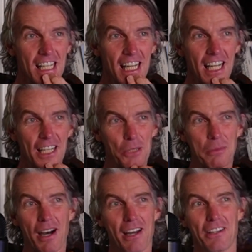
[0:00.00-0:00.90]
No
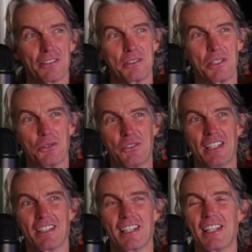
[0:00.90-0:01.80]
matter
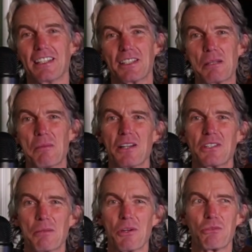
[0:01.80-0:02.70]
day or night, it didn't
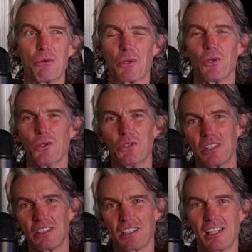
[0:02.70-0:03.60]
matter. The mission we were all on
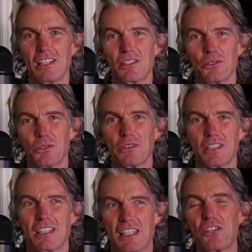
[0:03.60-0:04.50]
to try
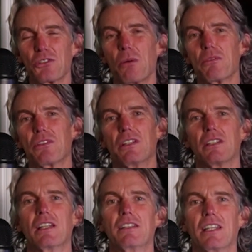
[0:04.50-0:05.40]
and create
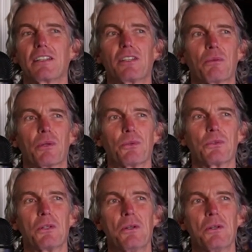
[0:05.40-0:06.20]
something and take it to the world.